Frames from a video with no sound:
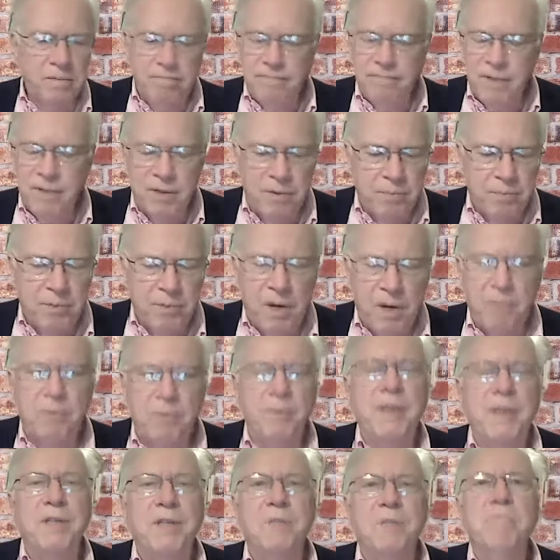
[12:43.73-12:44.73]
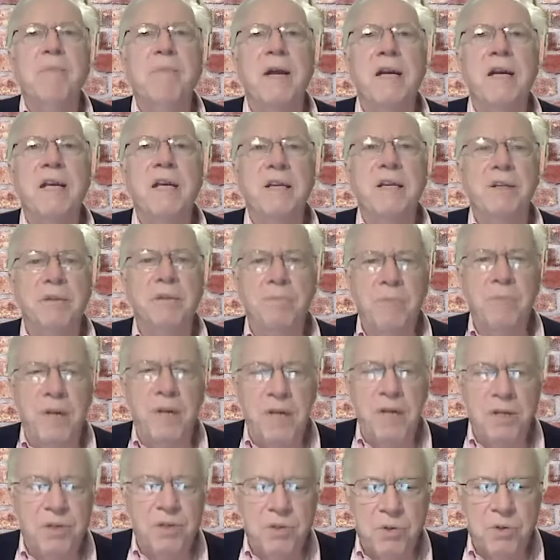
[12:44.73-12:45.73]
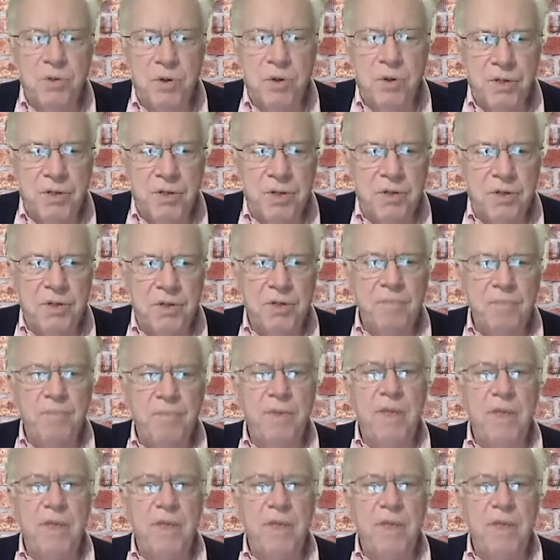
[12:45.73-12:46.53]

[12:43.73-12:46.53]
you know, probably has many, many sources.